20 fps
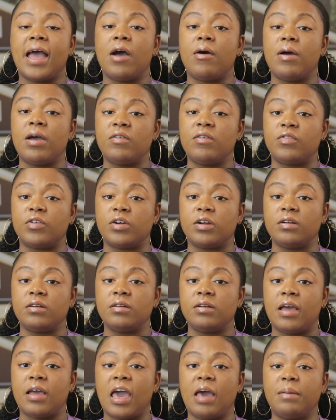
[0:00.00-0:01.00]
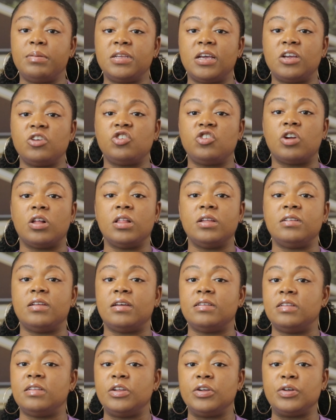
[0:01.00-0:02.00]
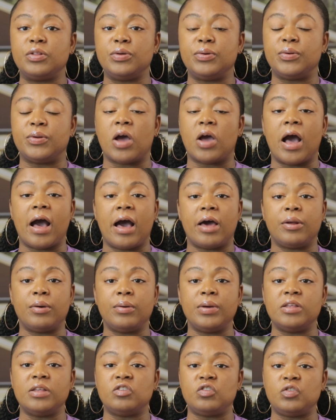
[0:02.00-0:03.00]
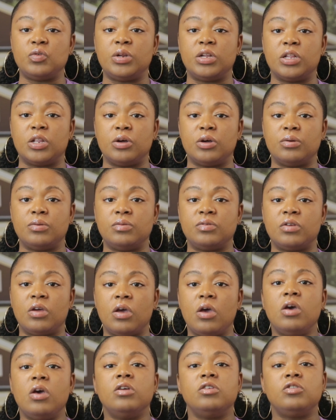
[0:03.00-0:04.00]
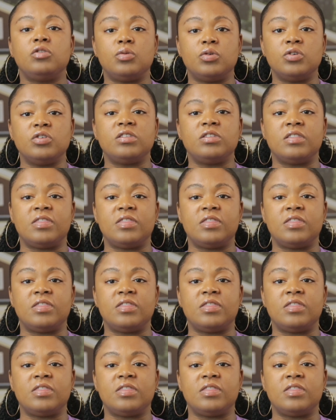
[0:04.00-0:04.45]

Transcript: However, Habitat Charlotte doesn't include auto and student loans towards the